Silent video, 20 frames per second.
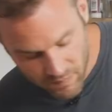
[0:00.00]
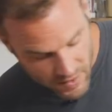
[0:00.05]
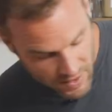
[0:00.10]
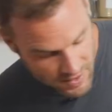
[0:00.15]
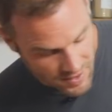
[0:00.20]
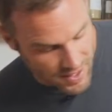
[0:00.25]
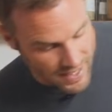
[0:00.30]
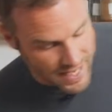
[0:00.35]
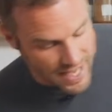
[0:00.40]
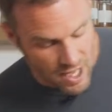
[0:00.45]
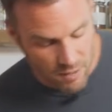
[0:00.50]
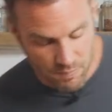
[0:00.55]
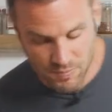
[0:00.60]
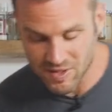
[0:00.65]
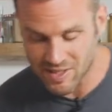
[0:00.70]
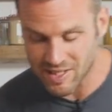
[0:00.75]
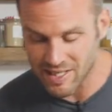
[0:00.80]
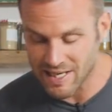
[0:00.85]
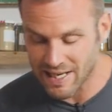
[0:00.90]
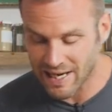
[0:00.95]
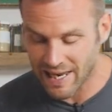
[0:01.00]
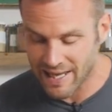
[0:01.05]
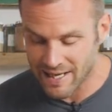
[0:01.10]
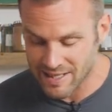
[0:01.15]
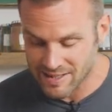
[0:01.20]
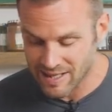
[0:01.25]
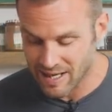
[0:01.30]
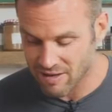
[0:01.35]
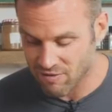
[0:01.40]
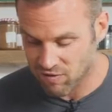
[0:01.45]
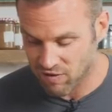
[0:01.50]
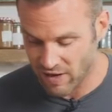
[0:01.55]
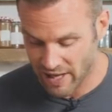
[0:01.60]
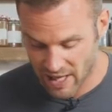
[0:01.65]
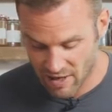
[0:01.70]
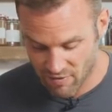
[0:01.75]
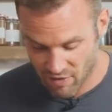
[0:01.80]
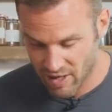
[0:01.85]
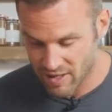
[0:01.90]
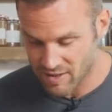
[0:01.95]
that's gonna help deglaze that
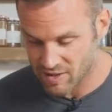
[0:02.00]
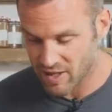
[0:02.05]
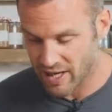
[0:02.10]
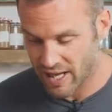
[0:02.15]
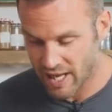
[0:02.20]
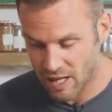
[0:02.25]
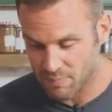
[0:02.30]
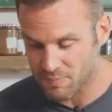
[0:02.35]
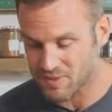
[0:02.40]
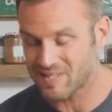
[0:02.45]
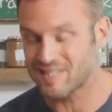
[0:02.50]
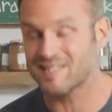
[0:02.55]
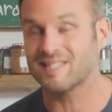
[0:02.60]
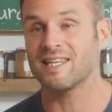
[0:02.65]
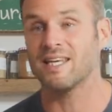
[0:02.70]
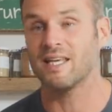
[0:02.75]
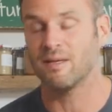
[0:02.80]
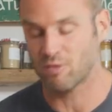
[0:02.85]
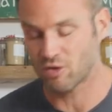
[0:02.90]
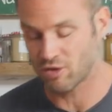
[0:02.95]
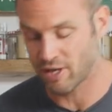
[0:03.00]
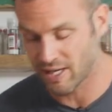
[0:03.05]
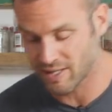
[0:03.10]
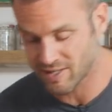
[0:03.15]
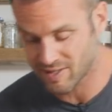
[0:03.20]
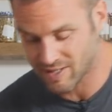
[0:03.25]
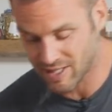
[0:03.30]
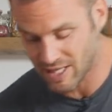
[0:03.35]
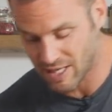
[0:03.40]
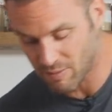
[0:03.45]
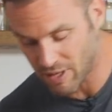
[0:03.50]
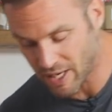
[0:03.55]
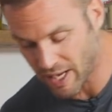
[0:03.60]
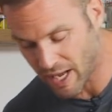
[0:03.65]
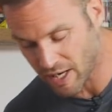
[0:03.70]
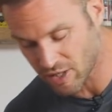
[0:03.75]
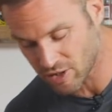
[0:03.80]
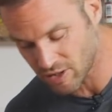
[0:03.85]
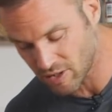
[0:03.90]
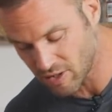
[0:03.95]
flavor, and it's gonna help steam, create a steaming
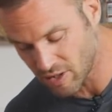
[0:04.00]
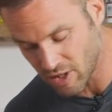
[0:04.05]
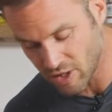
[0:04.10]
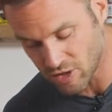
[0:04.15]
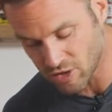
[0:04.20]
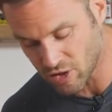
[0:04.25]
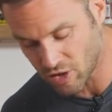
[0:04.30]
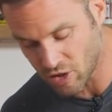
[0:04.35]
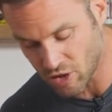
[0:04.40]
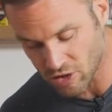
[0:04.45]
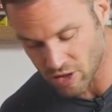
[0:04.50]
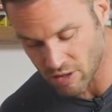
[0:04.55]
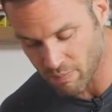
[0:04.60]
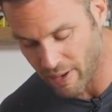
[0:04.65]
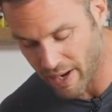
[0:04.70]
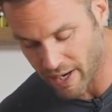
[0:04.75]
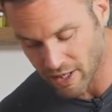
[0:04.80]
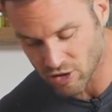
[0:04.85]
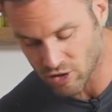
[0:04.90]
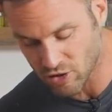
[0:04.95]
action to cook the Pak